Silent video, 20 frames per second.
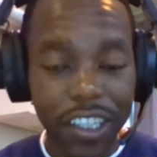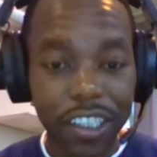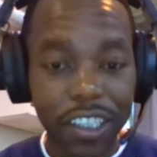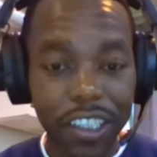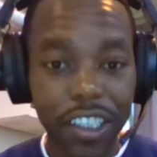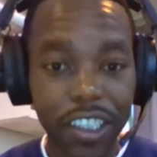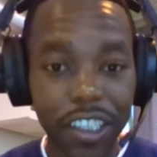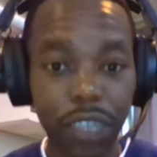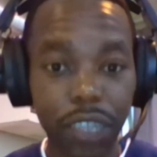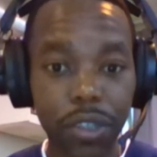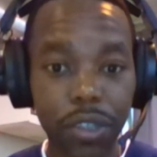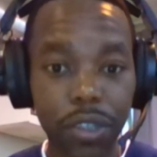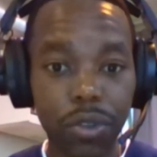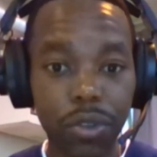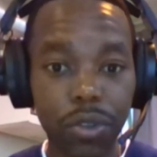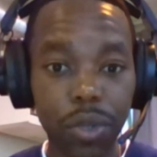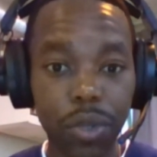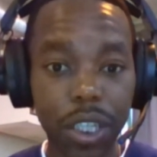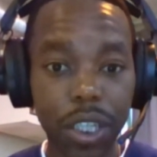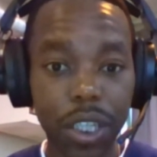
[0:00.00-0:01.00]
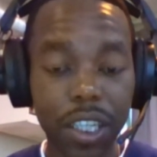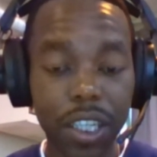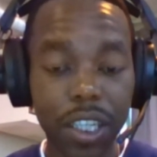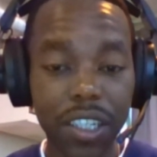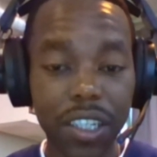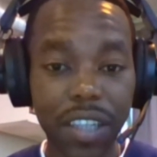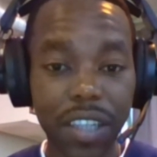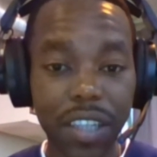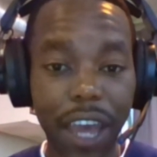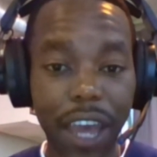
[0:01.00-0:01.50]
She was doing
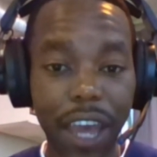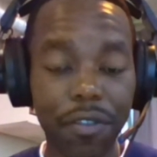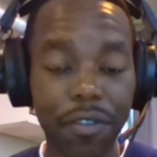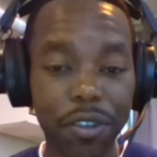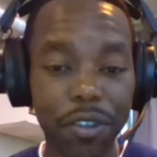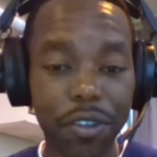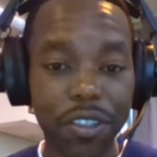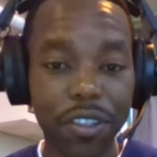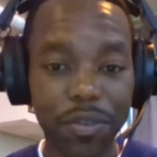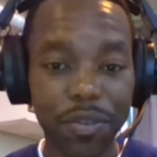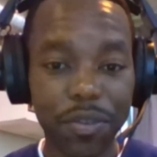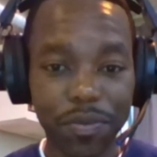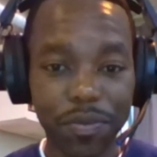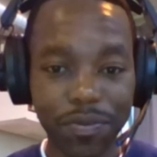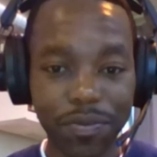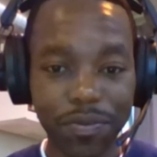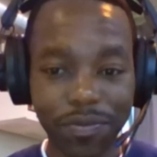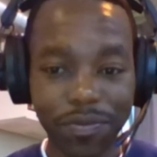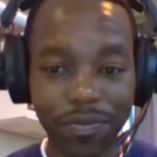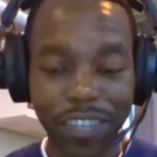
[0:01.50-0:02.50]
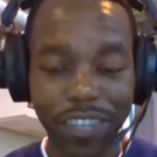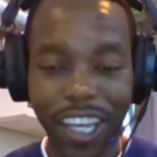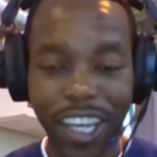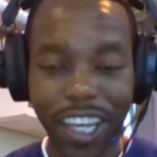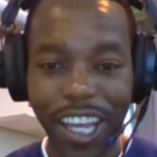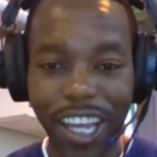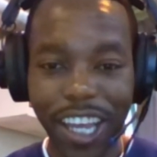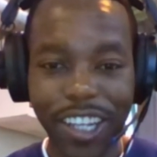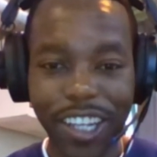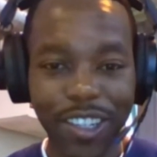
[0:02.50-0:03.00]
these adverts,
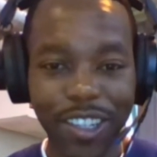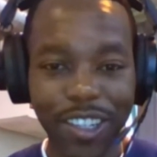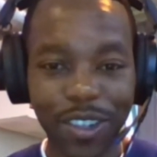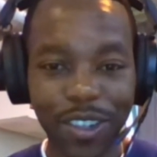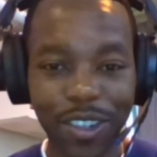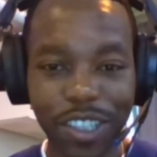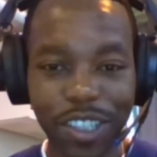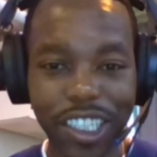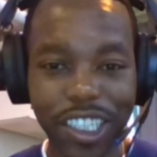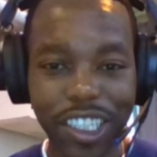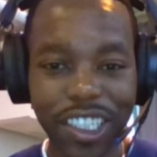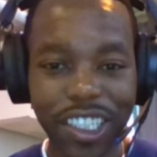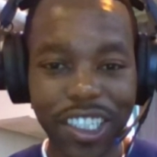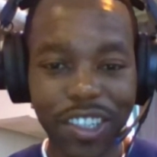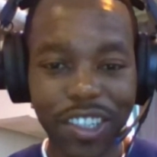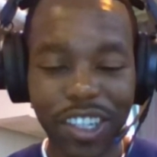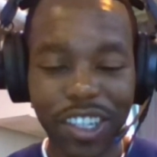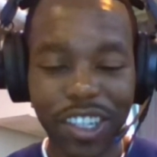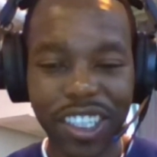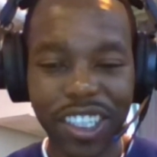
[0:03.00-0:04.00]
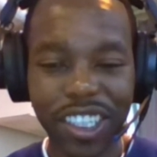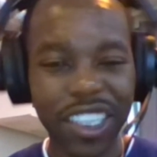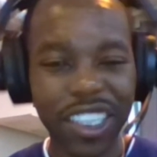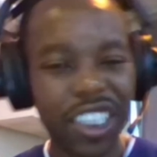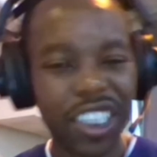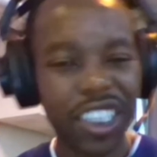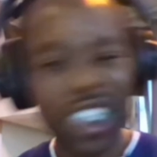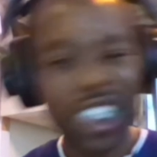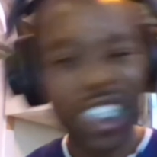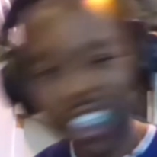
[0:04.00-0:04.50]
and you know she's she
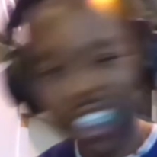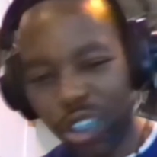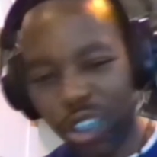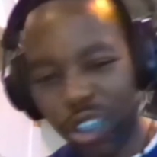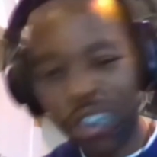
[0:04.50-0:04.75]
she's just so